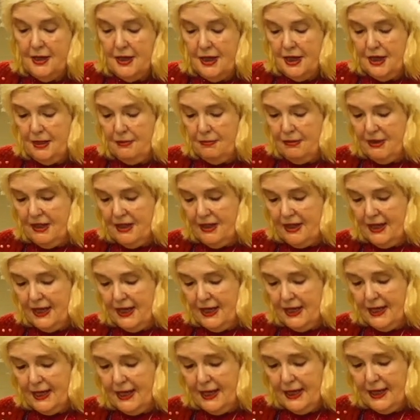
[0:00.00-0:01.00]
and a bit
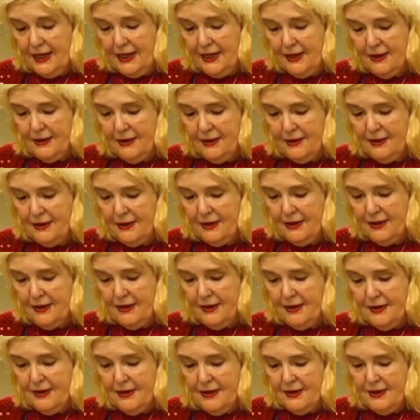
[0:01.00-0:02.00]
there.
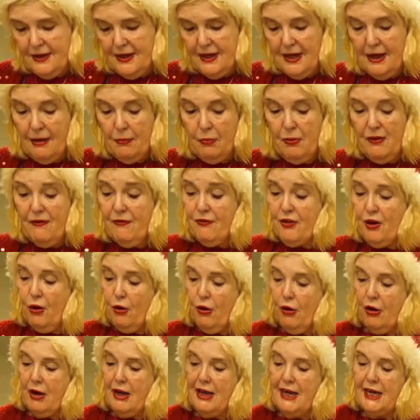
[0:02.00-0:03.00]
And with the
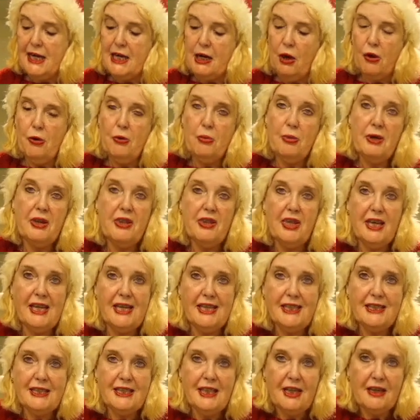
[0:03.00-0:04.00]
holly, go with
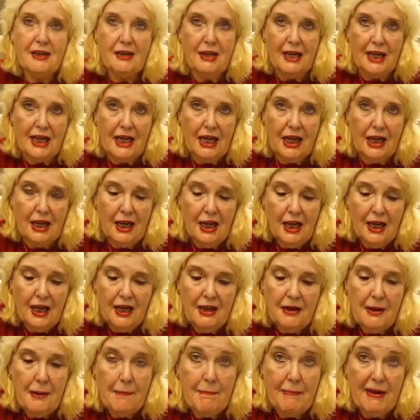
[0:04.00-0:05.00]
these little
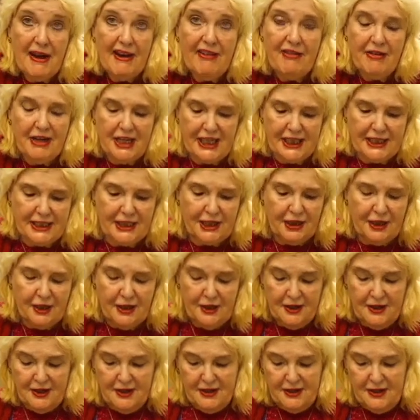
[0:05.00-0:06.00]
berries.
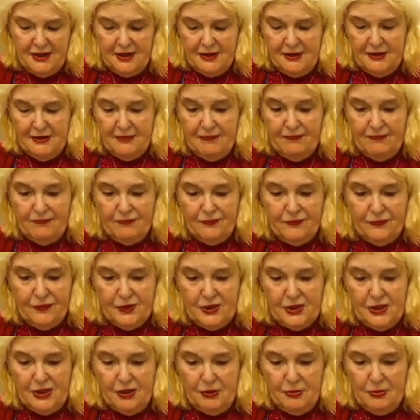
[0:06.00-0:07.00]

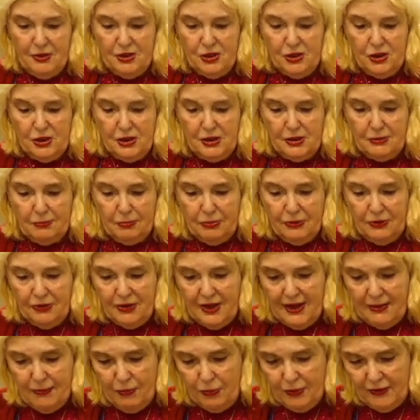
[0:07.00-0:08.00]
So we'll just put
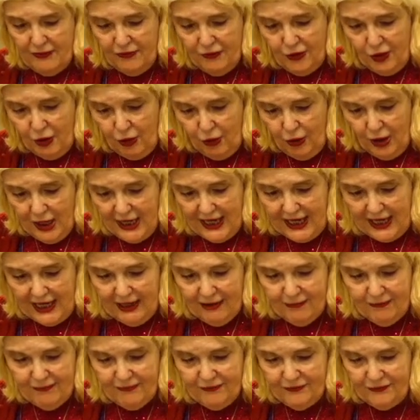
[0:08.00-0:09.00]
them with the holly.
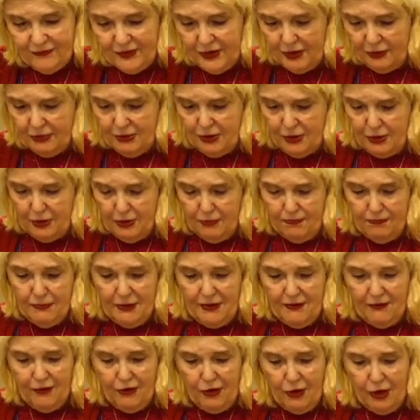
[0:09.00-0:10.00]
So we've got a
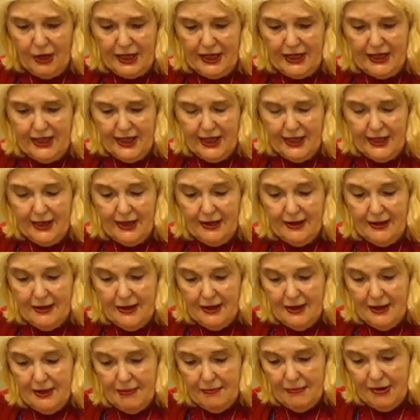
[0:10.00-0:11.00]
bit of holly
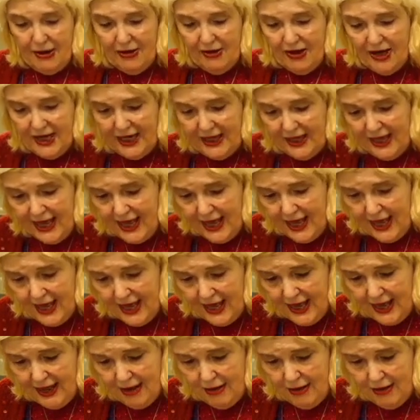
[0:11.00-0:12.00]
berry
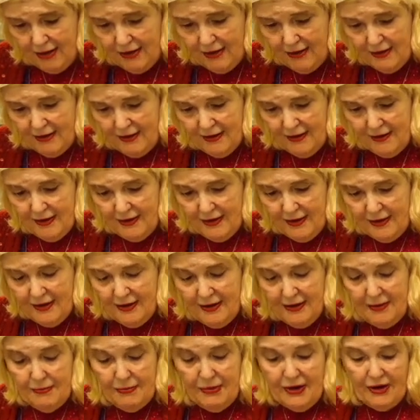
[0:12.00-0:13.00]
there,
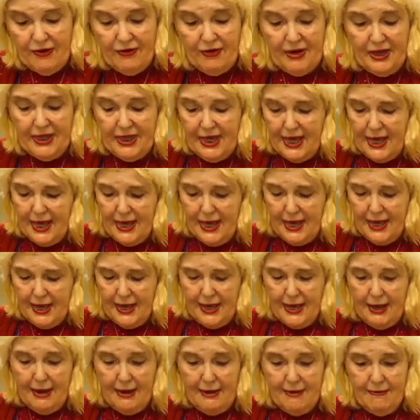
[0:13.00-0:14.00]
berry
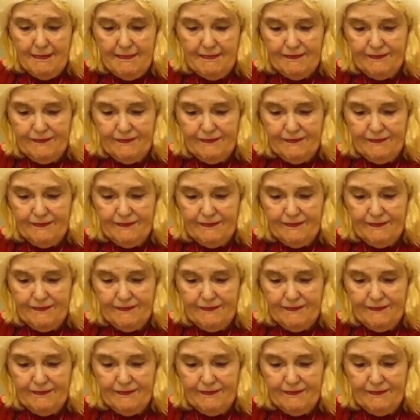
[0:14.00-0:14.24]
there.